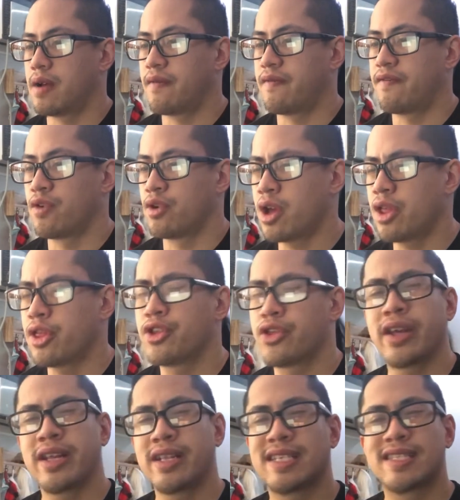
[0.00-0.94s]
for another
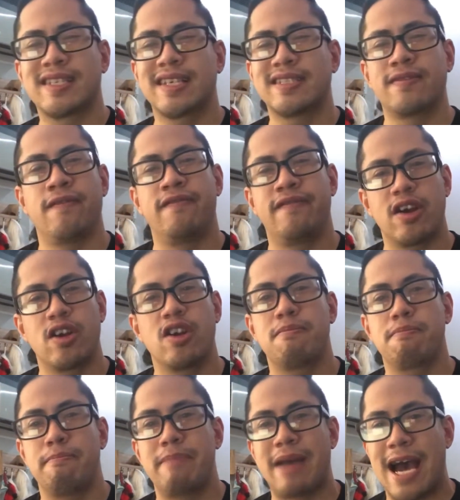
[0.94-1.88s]
thing, this sets a very
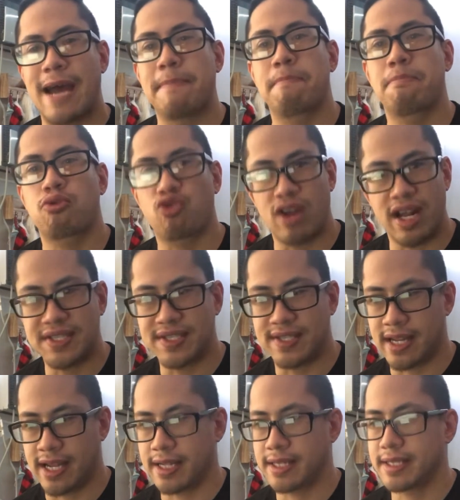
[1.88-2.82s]
bad
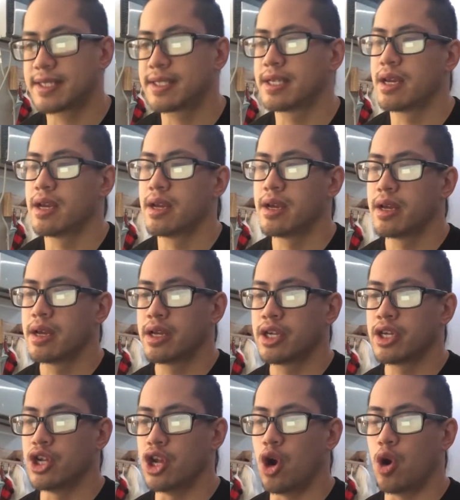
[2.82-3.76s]
precedent,
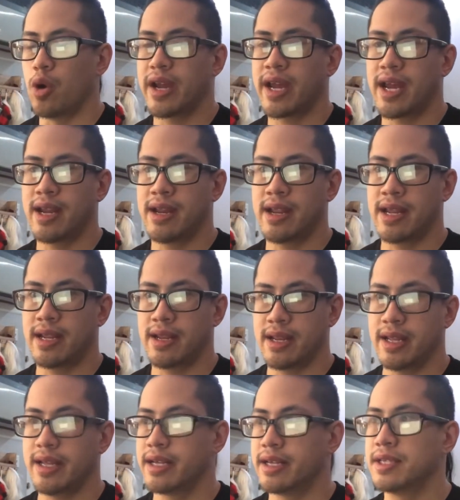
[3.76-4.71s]
and it
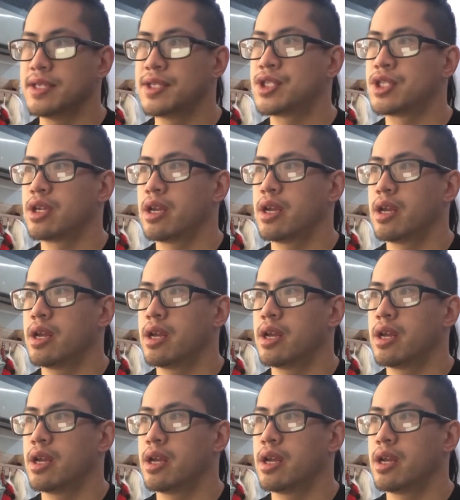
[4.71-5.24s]
is,